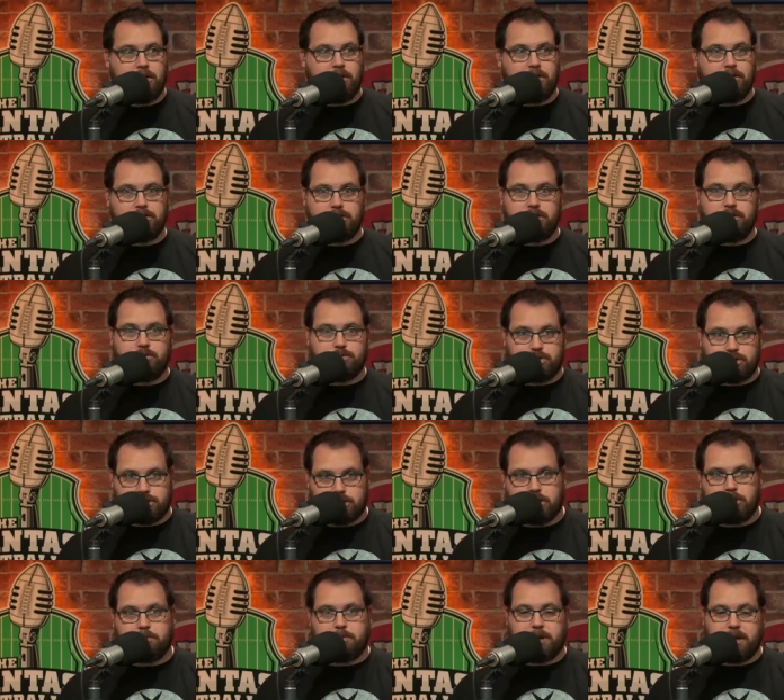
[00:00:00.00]
uh,
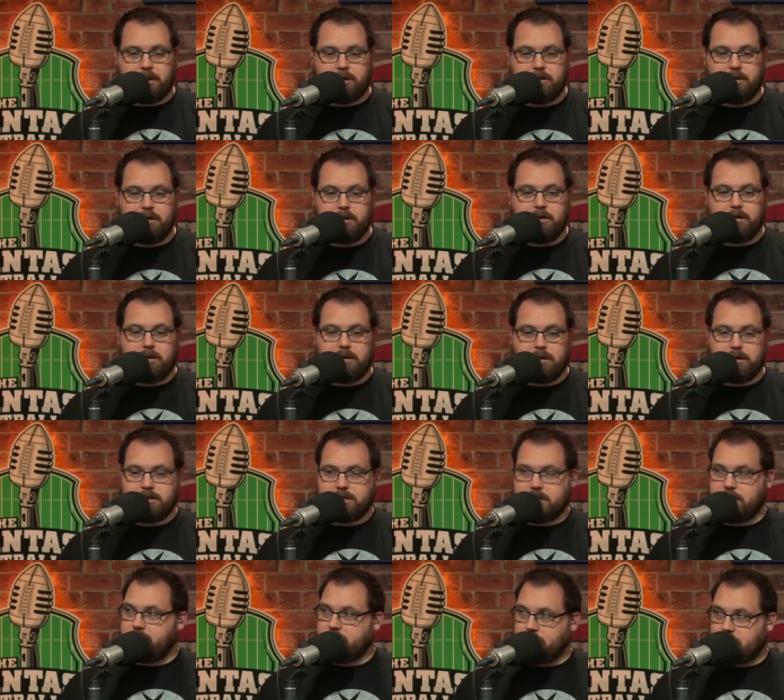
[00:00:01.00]
usurping
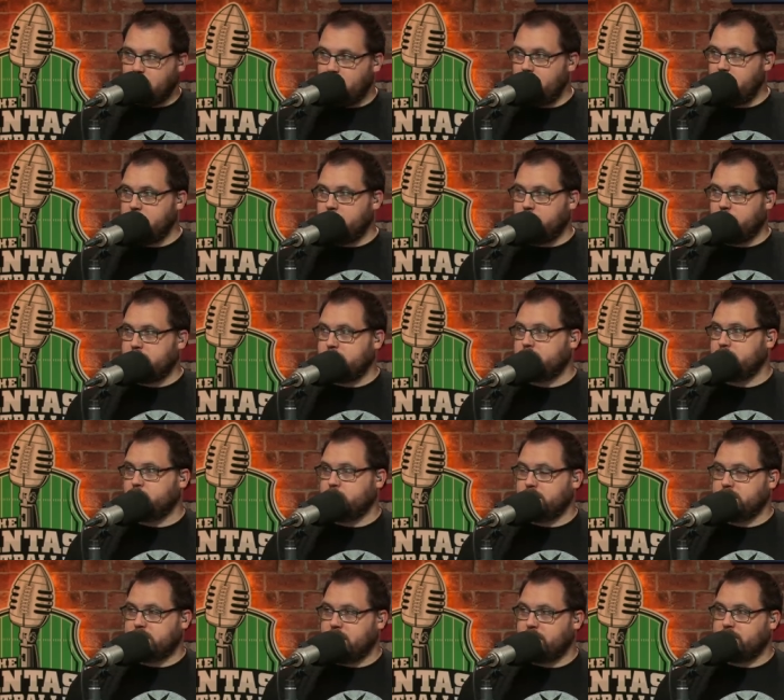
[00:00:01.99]
Tevin Coleman when
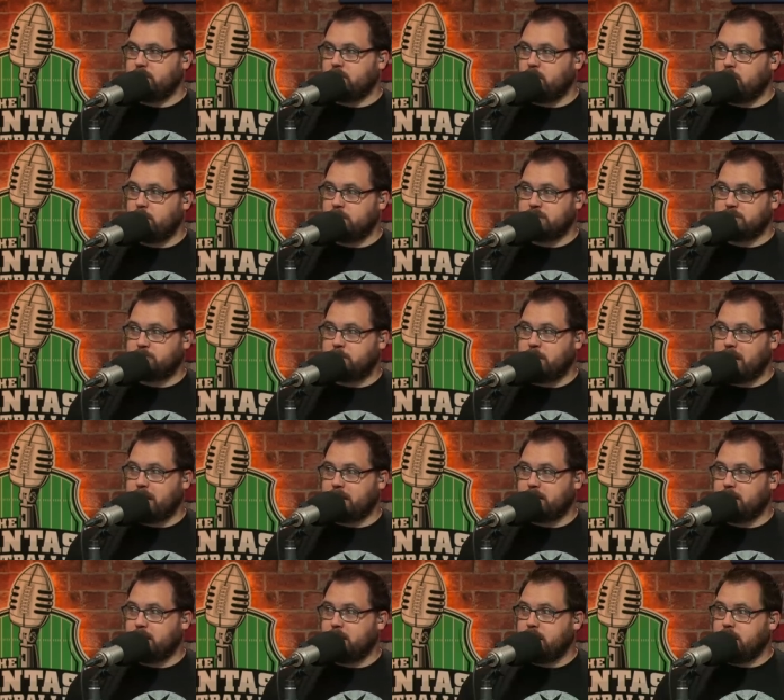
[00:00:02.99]
when Tevin oh, Coleman uh, is yeah, back. I
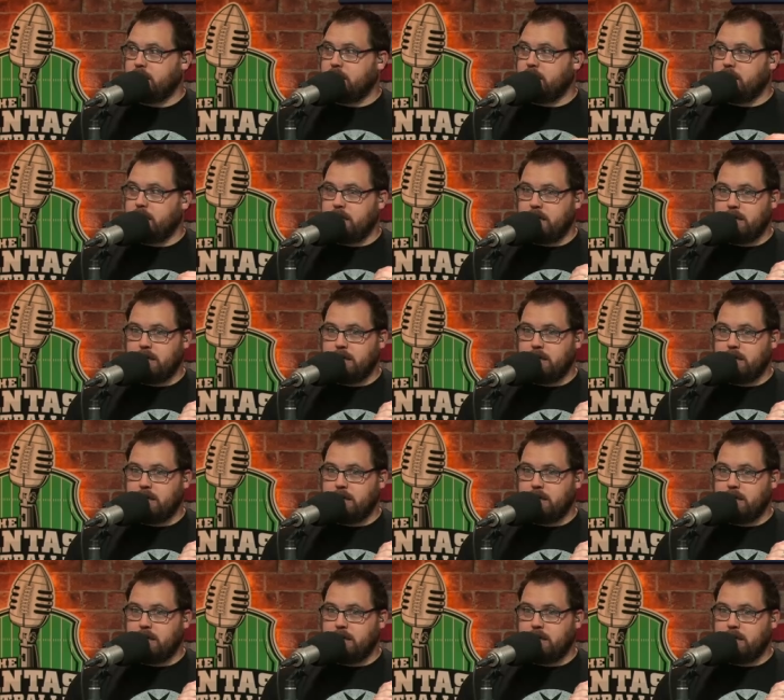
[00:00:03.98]
think that's done.